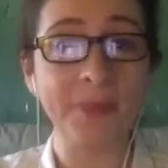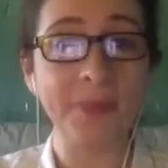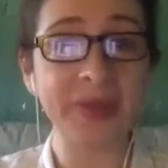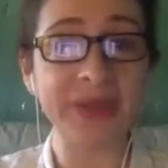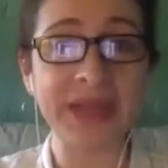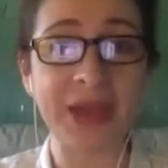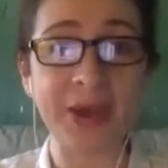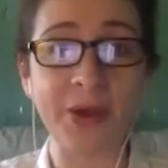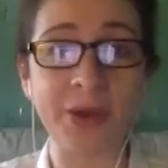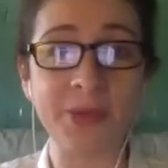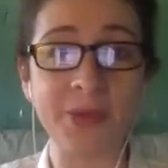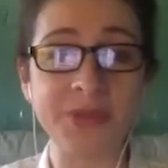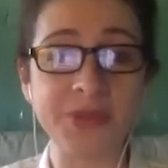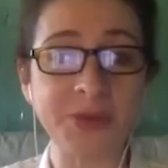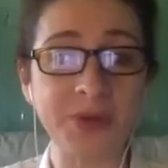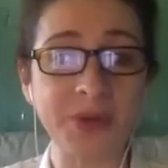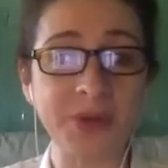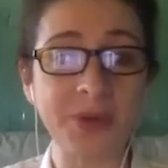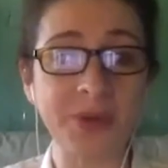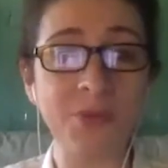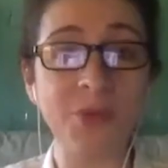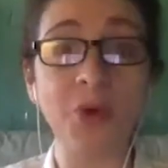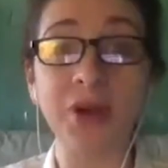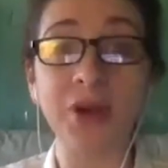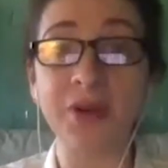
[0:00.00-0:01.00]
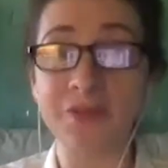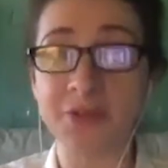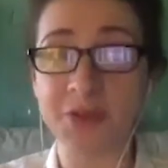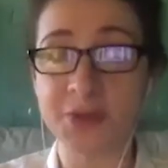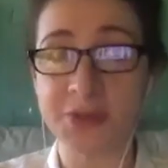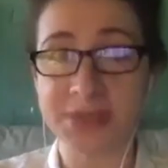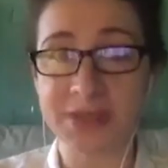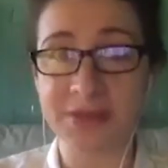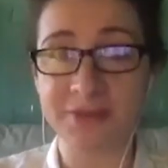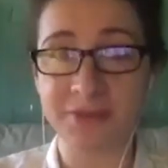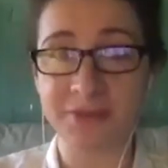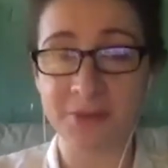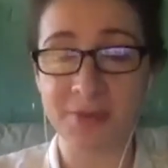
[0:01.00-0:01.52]
But now I'm doing more of
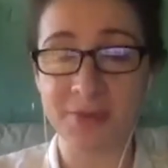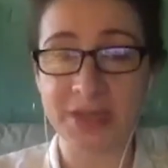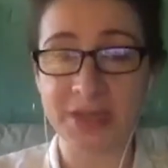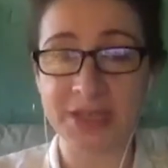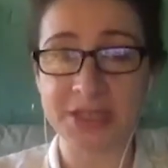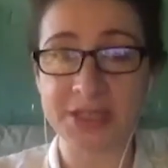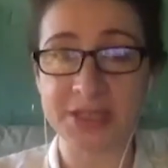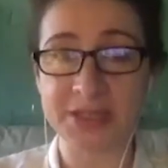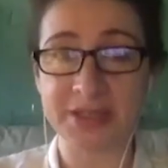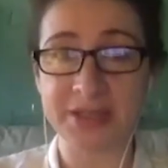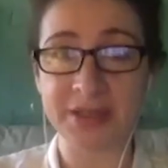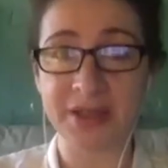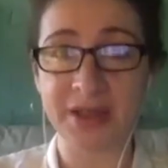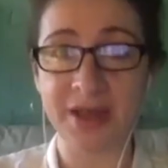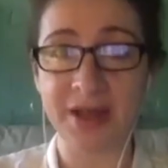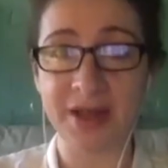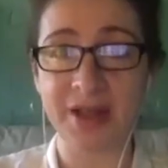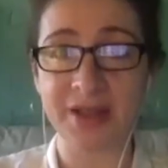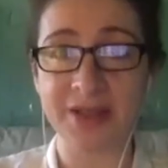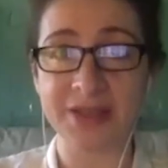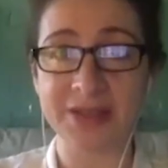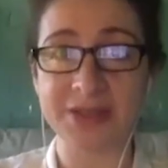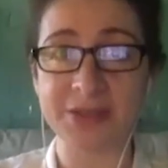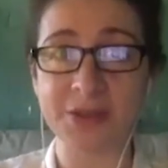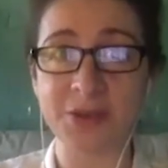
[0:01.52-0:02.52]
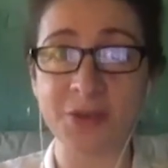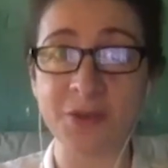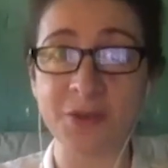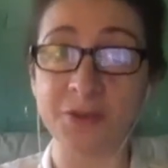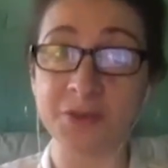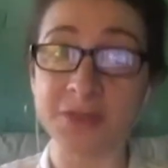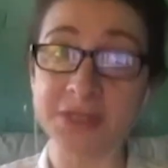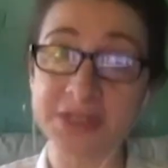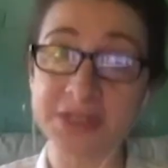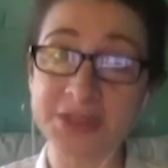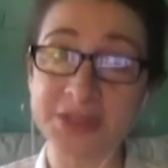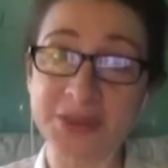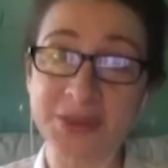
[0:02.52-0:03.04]
those informational calls
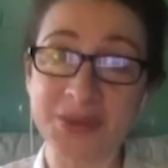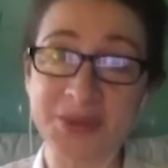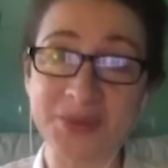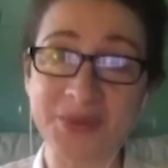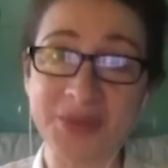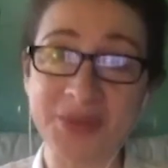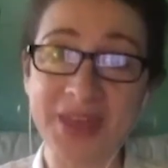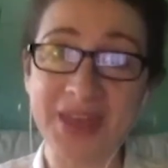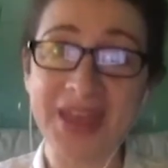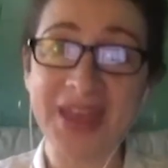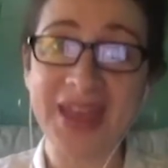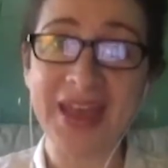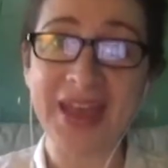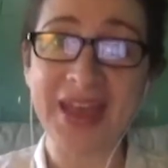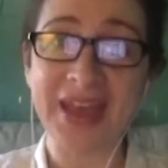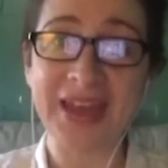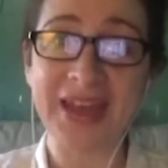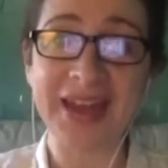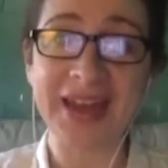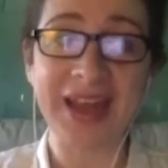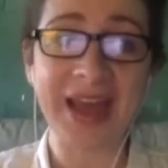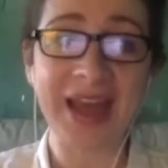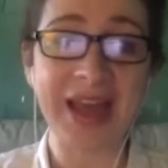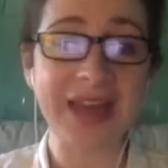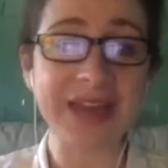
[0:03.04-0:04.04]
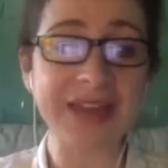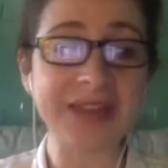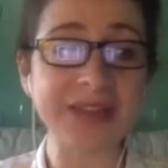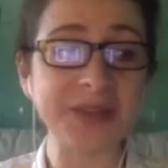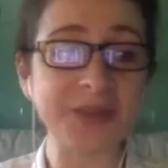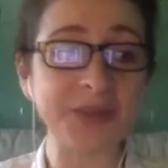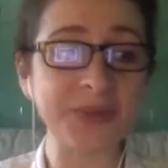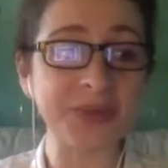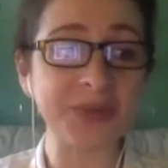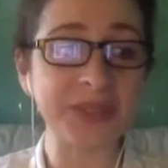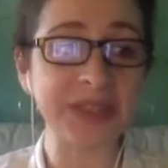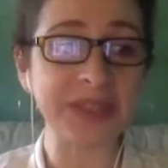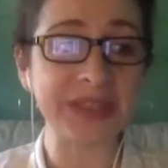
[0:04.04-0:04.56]
over Zoom, and it adds
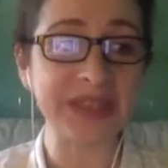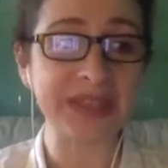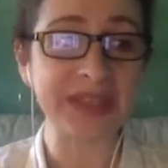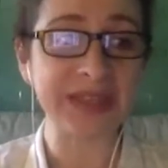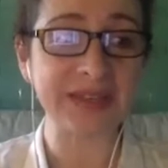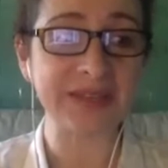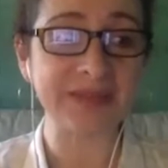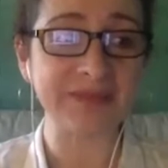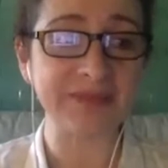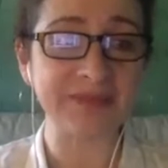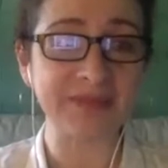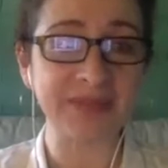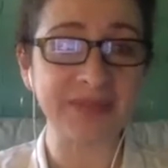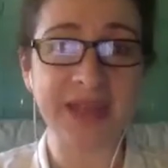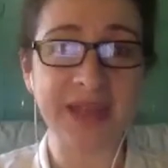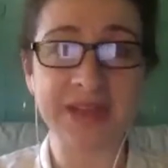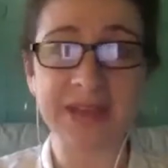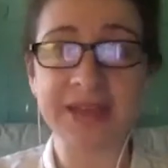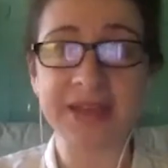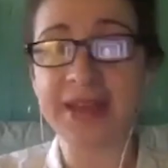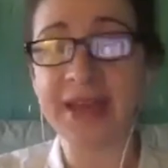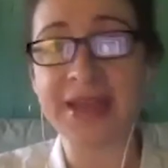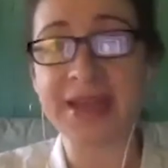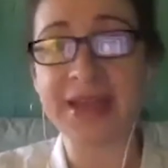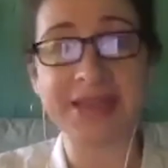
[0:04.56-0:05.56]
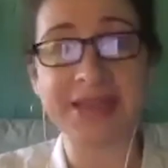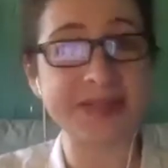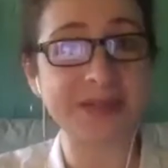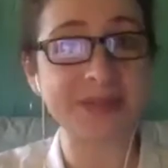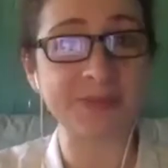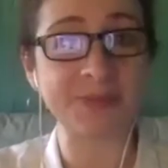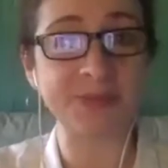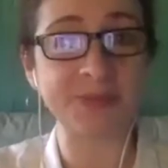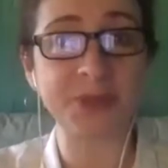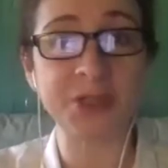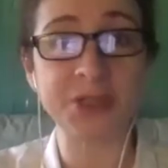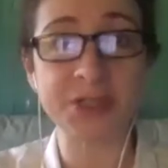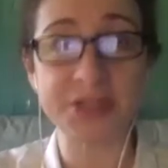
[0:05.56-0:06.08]
a really kind of
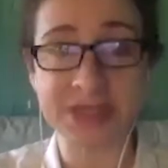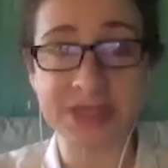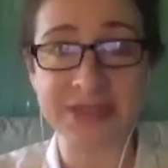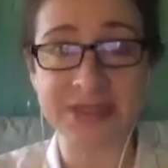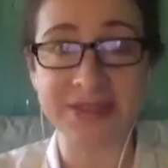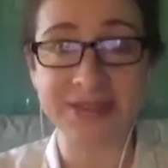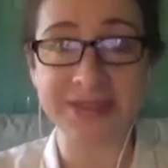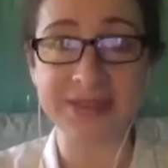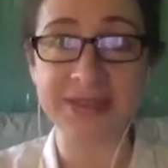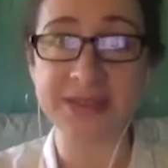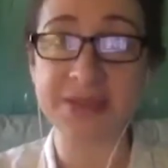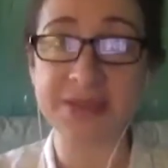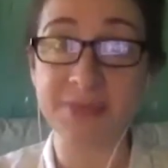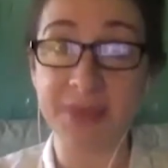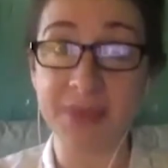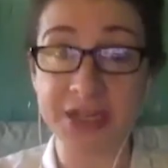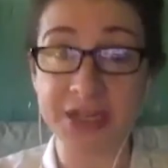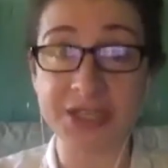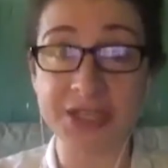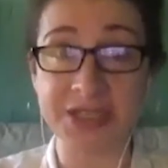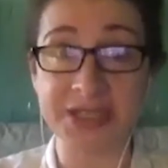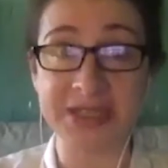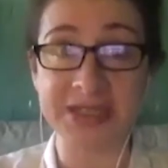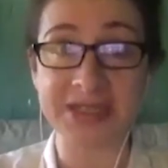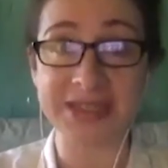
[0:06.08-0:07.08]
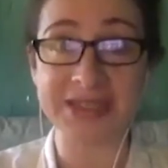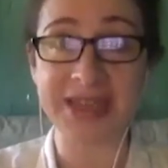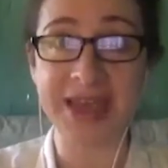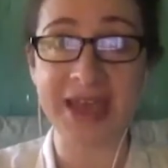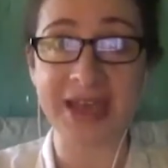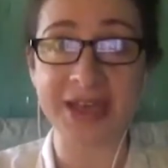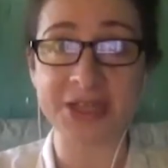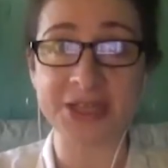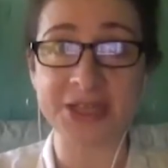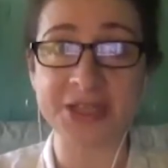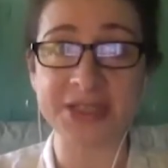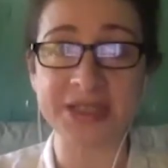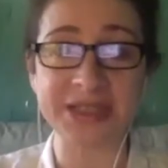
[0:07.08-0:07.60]
nice personal dimension
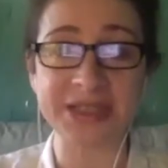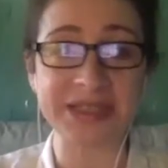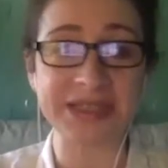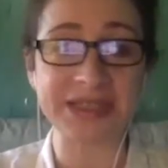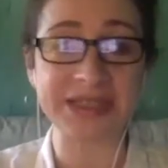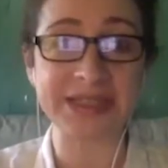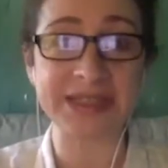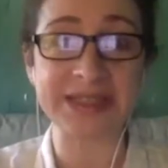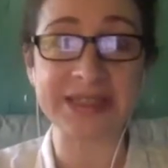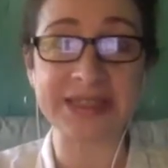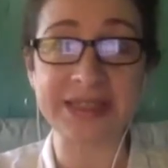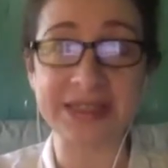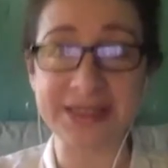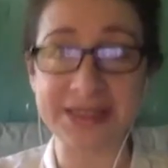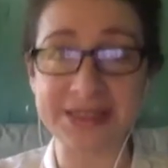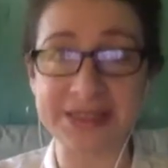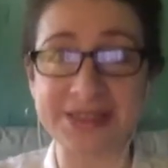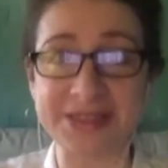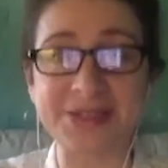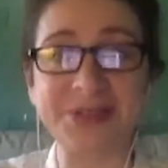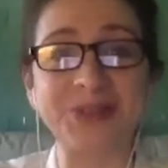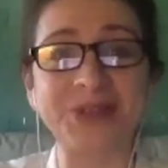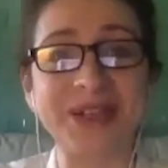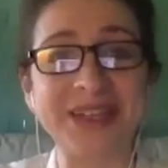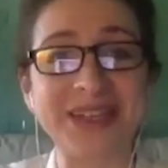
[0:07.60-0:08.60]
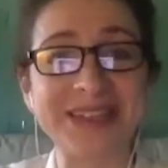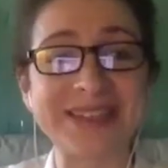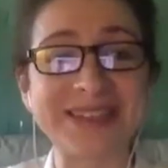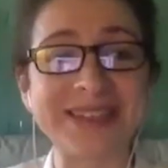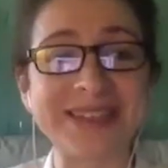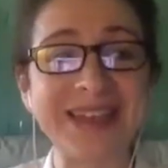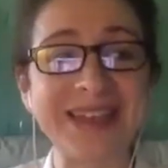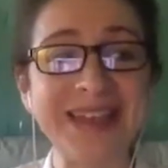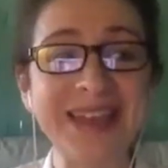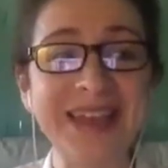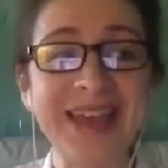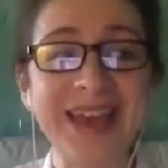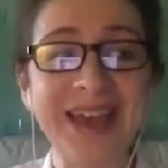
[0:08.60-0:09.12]
to actually see the
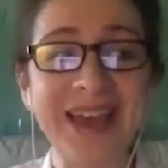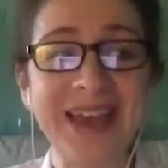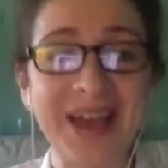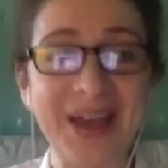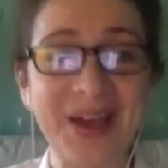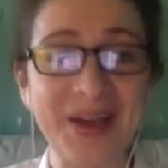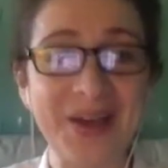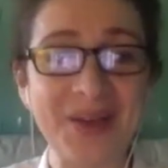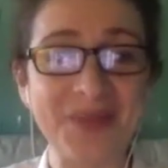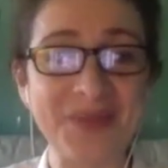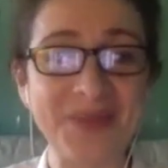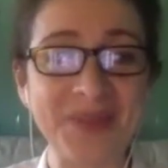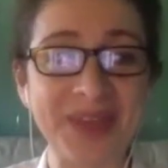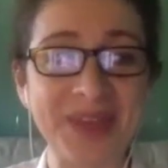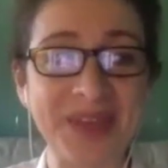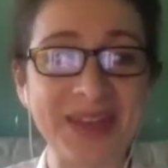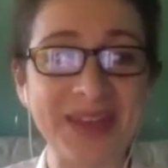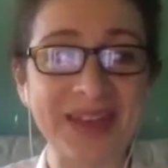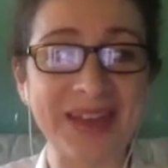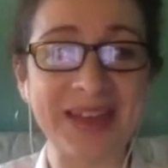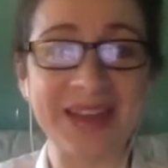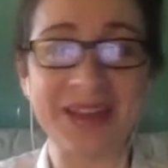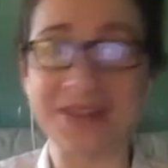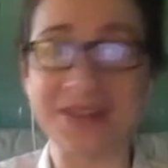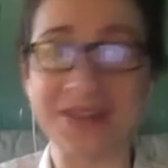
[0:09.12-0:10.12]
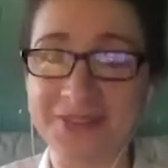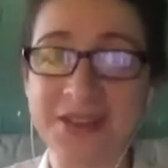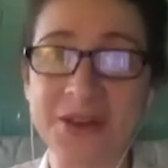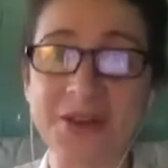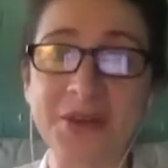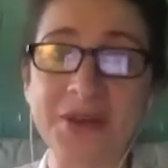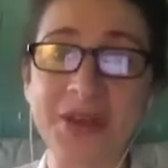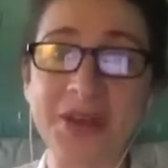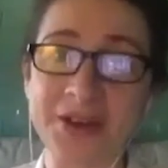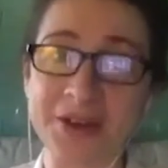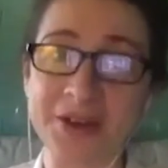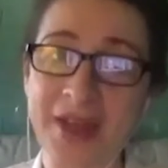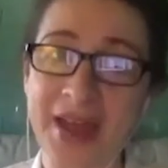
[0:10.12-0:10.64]
source and kind of,
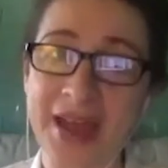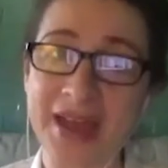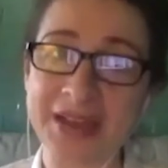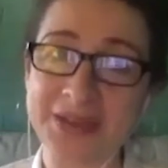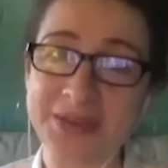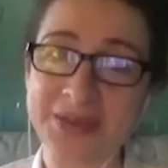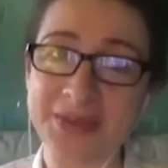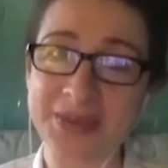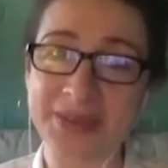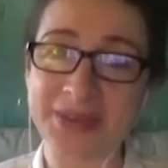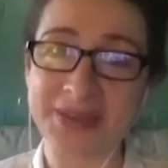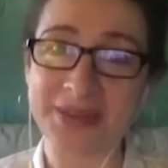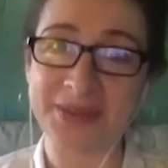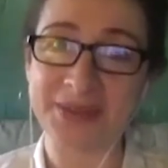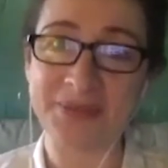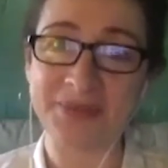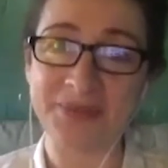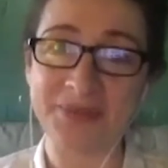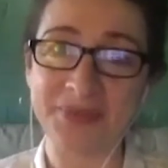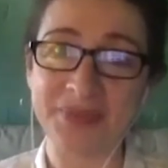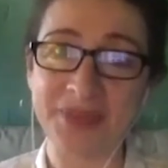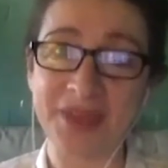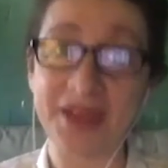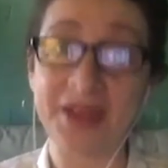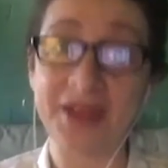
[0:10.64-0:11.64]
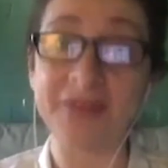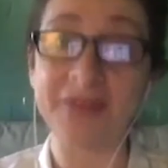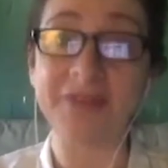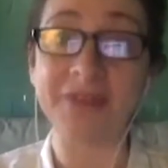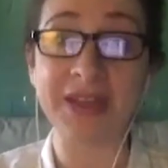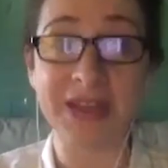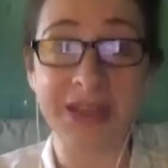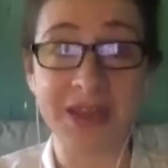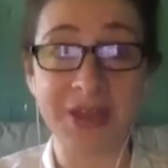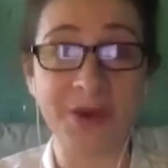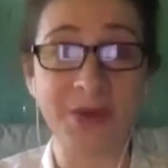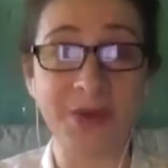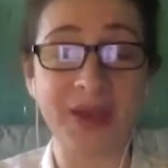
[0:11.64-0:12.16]
interact with them on
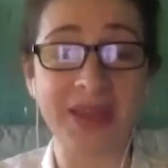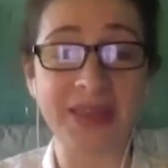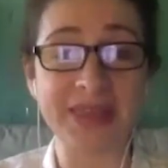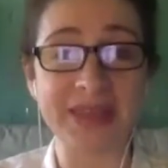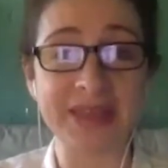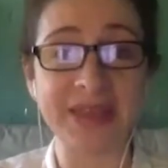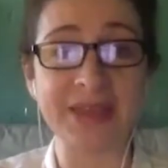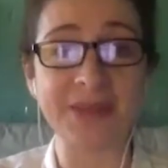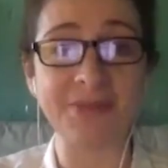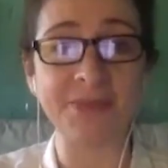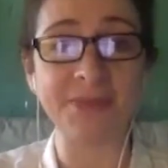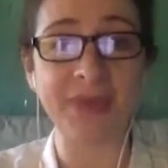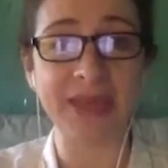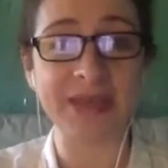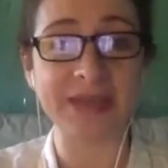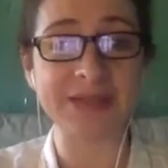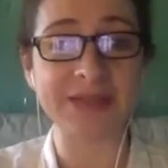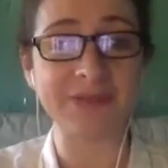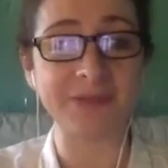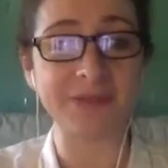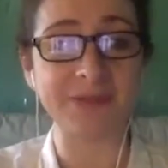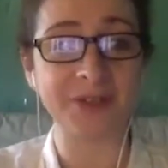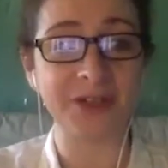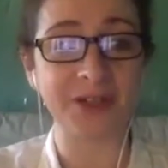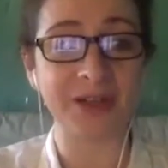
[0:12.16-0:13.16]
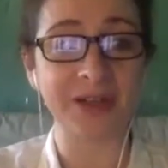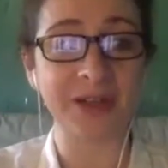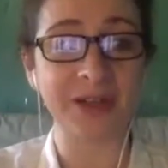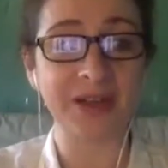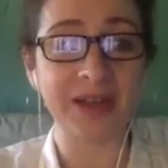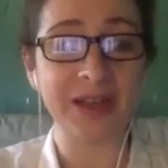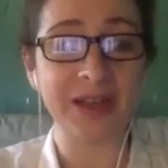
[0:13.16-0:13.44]
video. I think it makes for